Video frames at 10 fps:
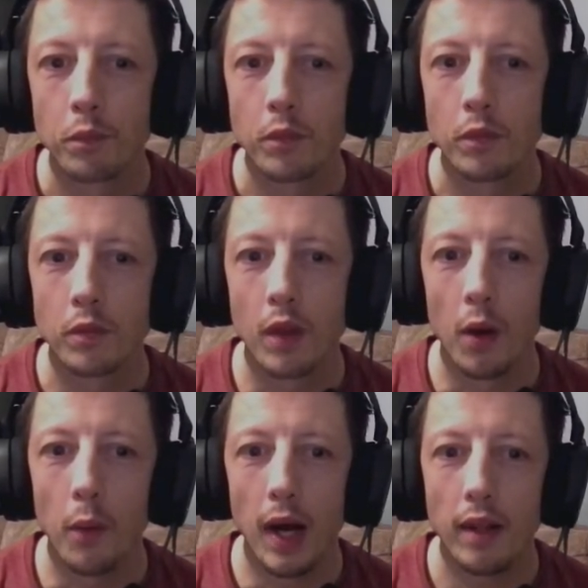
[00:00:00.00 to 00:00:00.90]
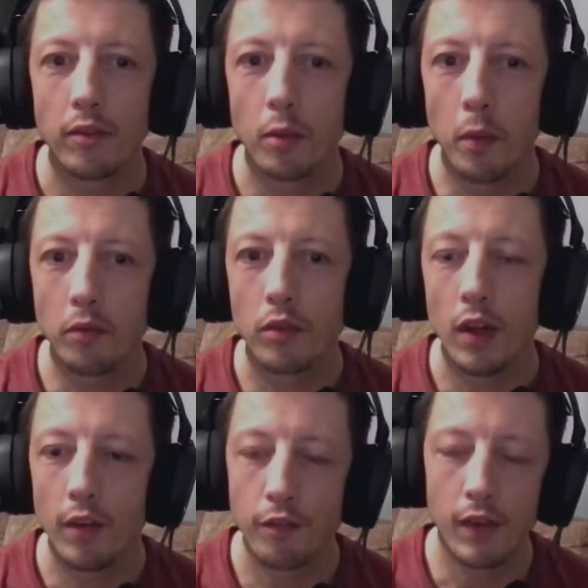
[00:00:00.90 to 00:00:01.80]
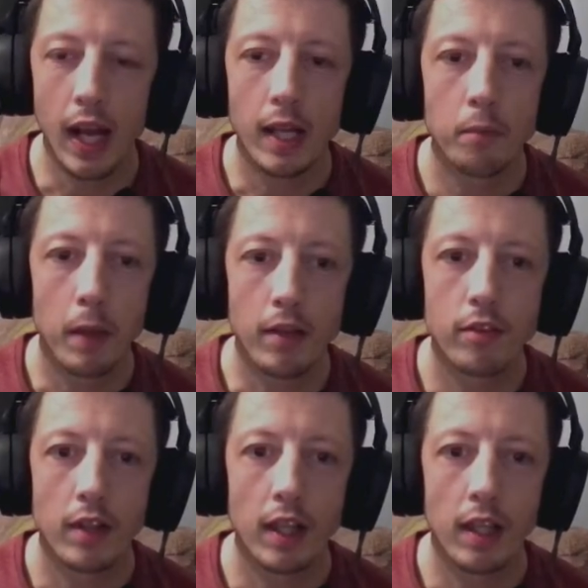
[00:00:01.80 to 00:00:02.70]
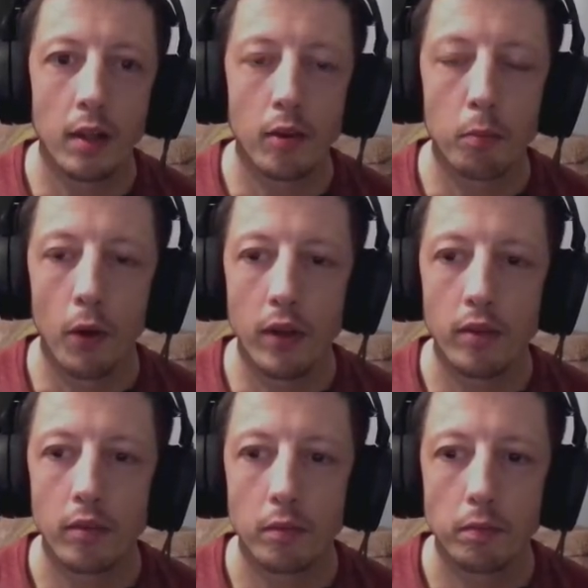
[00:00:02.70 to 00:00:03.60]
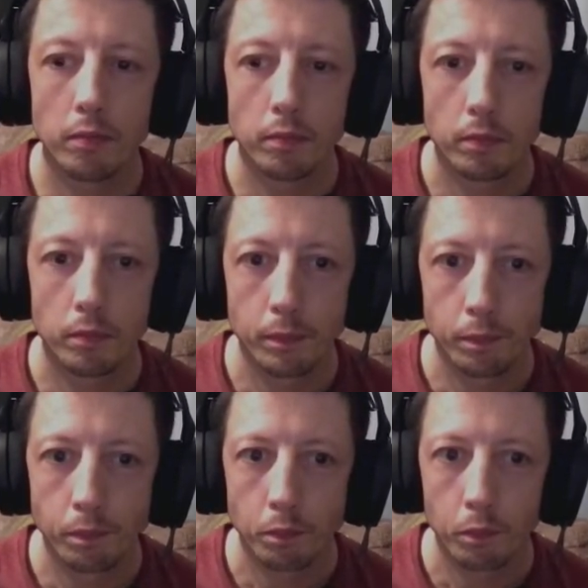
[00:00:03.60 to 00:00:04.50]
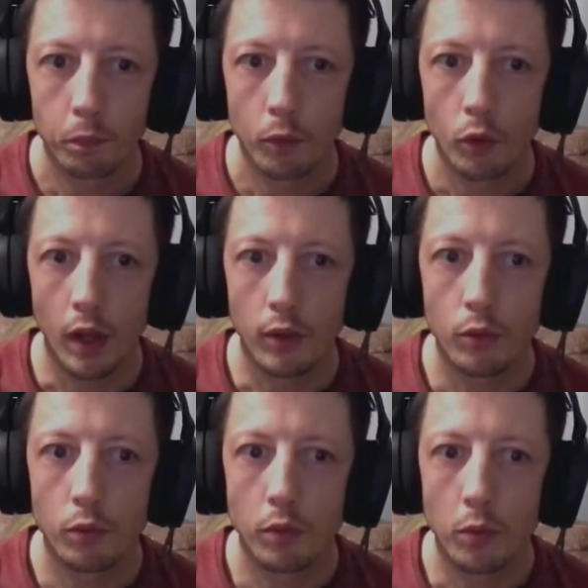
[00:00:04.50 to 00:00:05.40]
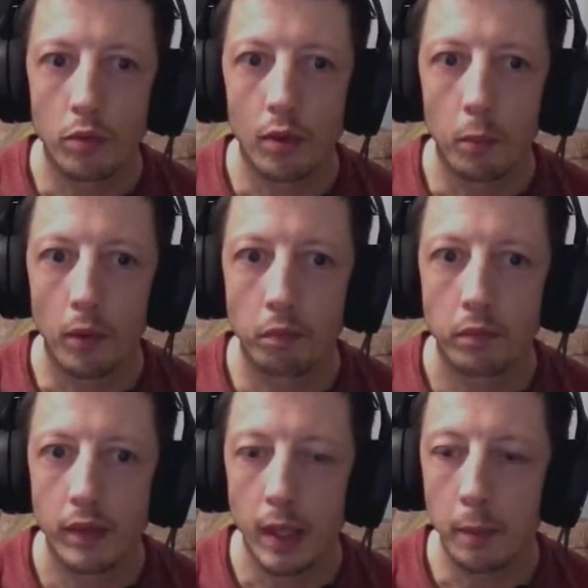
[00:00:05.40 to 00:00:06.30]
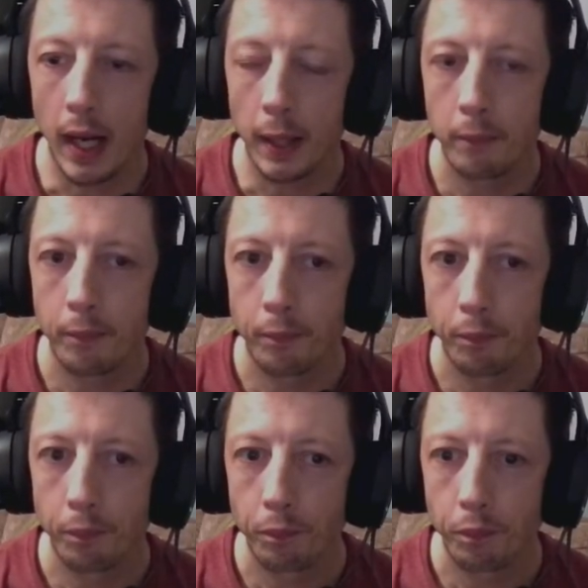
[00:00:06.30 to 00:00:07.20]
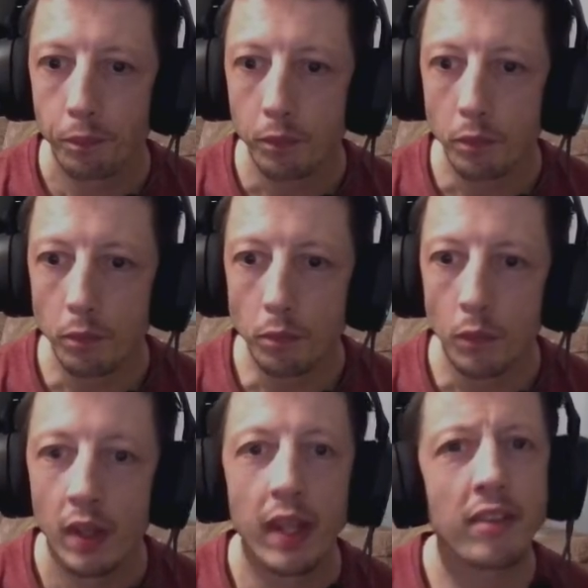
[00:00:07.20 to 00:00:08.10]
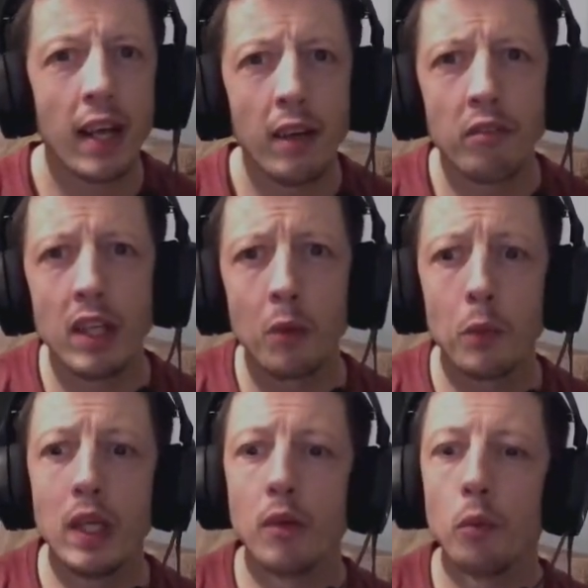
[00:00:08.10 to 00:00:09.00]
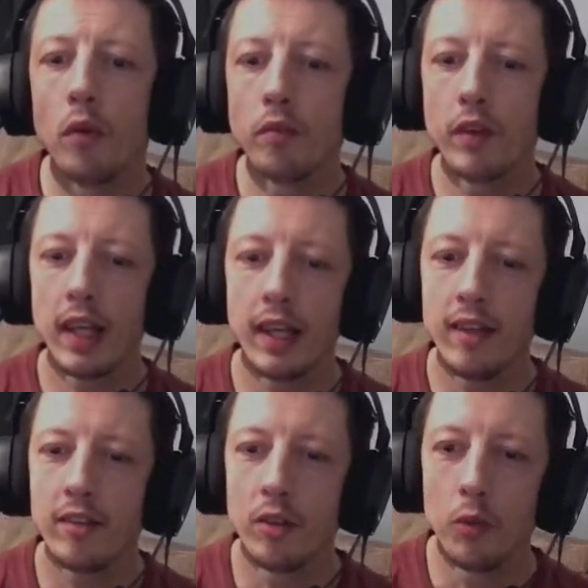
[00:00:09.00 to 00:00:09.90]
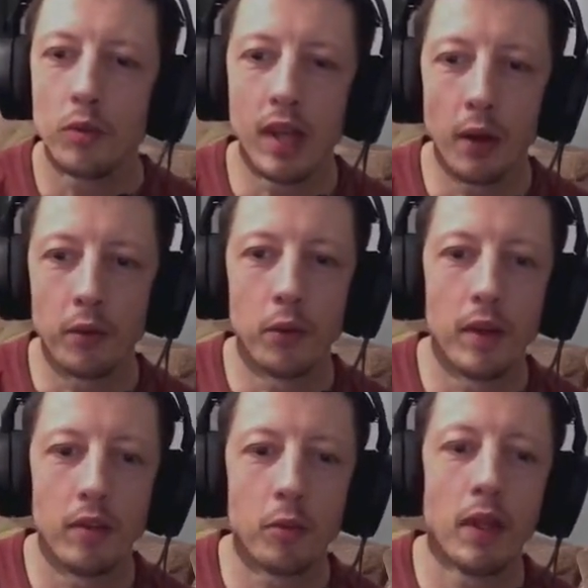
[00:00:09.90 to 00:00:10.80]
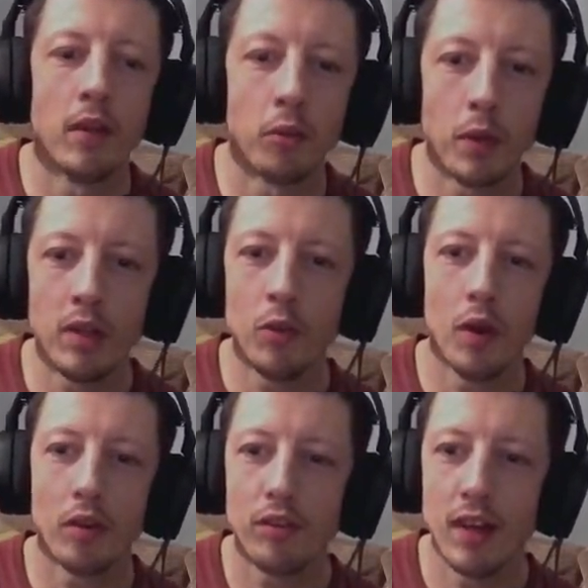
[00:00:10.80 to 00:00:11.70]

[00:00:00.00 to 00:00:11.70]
So someone had fired basically at this point, so I knew there was someone nearby. Now it's kind of really weird. One thing I need to tell you as well is when you do it on Share